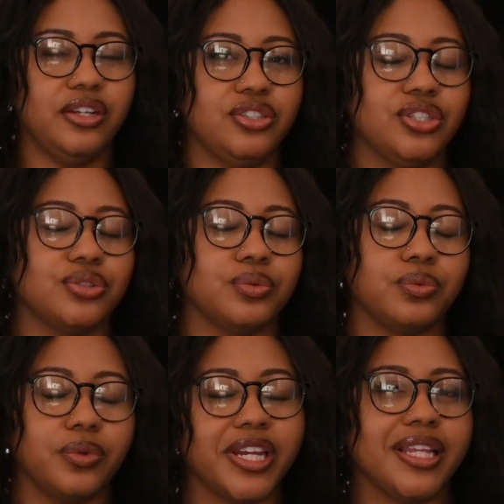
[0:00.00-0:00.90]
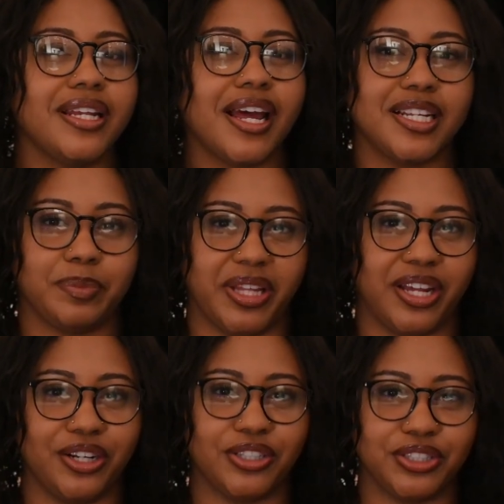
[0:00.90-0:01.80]
There's this really nice
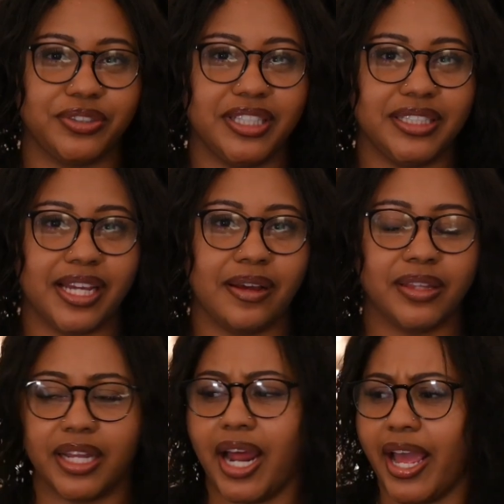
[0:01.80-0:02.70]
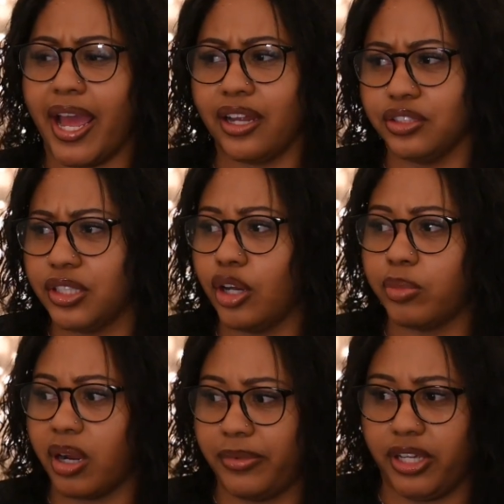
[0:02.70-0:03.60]
plant nursery in town that I'll
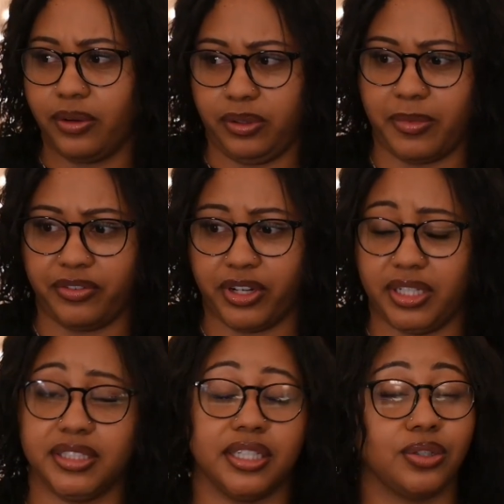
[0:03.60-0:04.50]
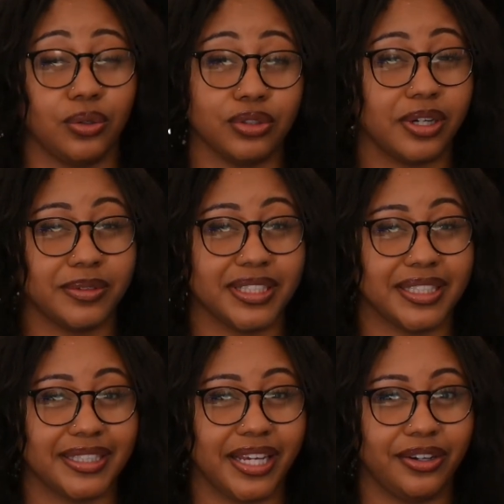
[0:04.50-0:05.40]
probably go with my friend because I told her I was
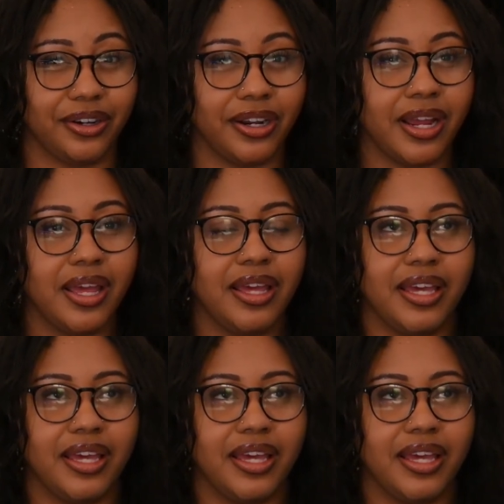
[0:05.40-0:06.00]
gonna take her.